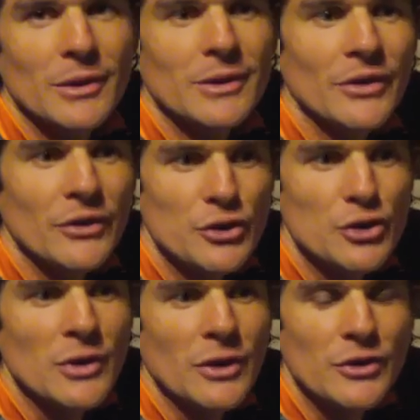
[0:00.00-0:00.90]
But so
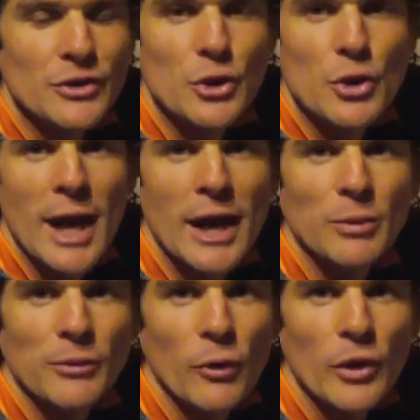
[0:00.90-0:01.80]
during the 2
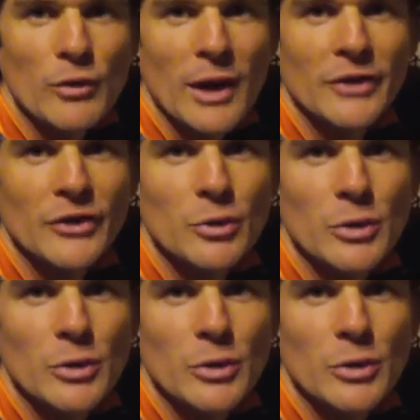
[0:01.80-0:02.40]
days before your race,